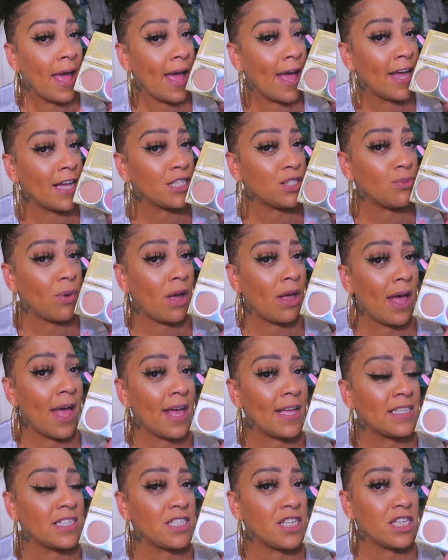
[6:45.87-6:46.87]
as well
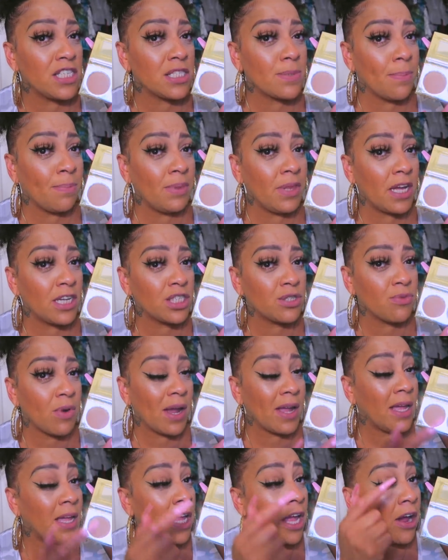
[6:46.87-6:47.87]
as this blush
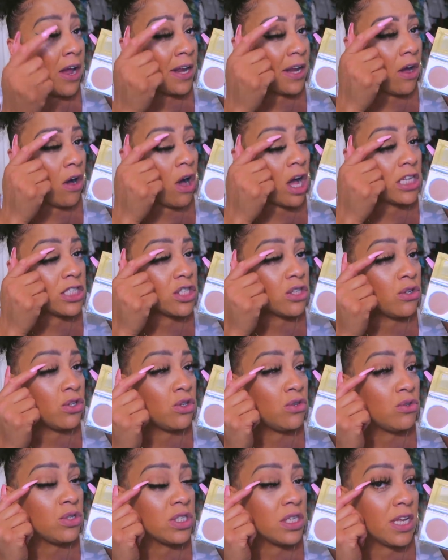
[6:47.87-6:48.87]
right here and I also
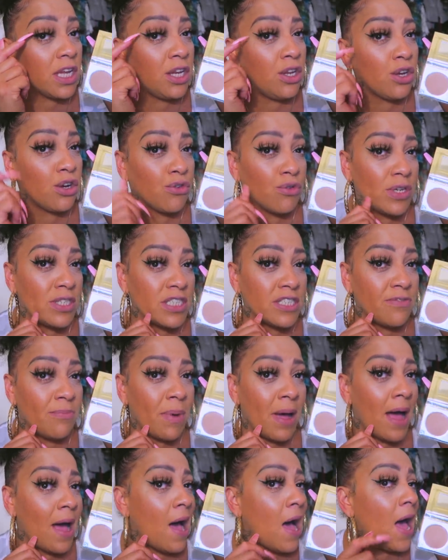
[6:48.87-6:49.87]
used it in the crease of
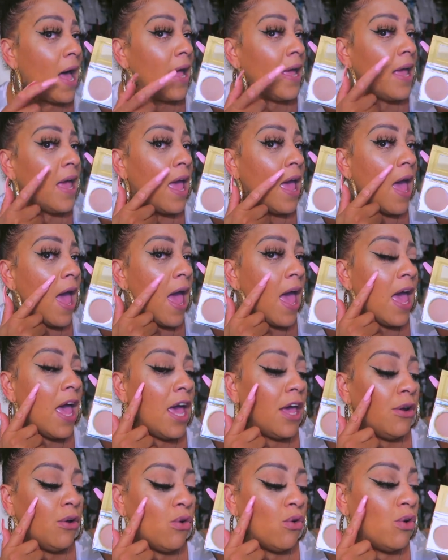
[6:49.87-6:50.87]
my eye
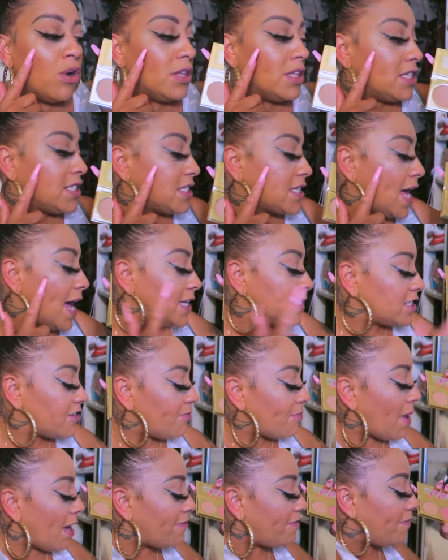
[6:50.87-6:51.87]
and on the sides
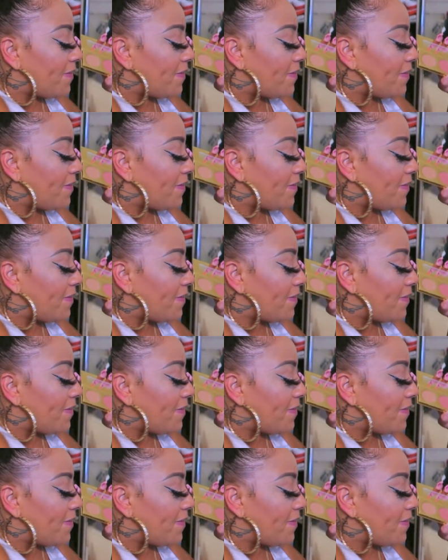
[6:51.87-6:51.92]
of my